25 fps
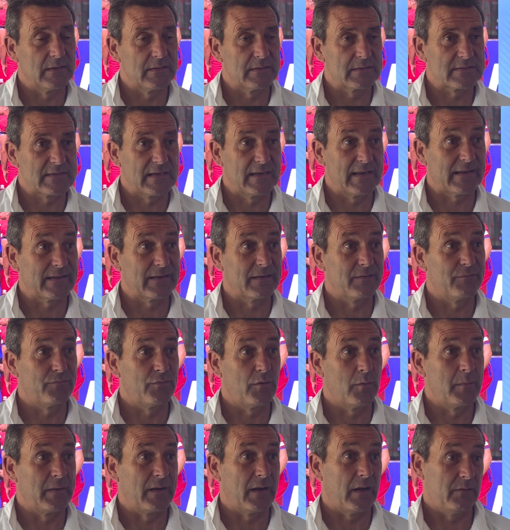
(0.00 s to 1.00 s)
selected
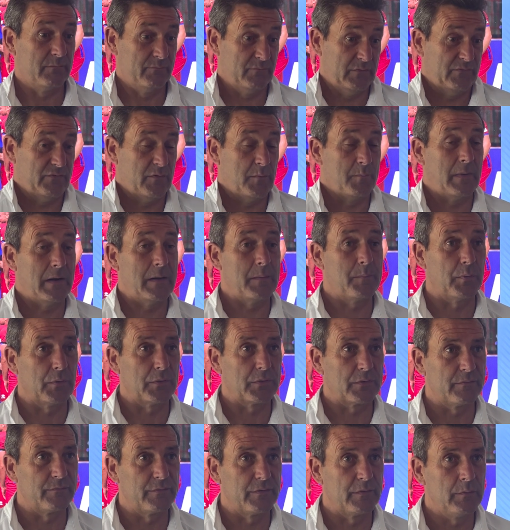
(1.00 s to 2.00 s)
from my
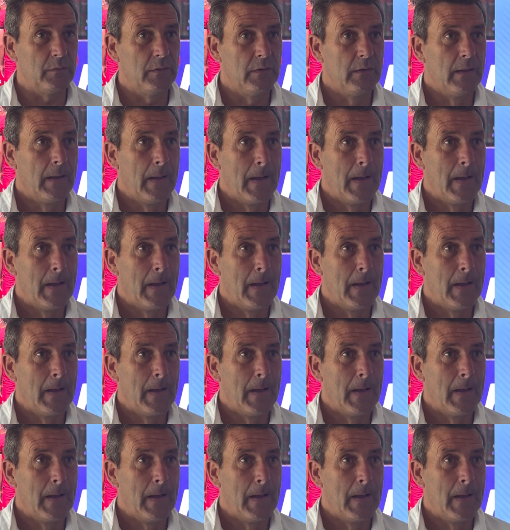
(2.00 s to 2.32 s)
point of view.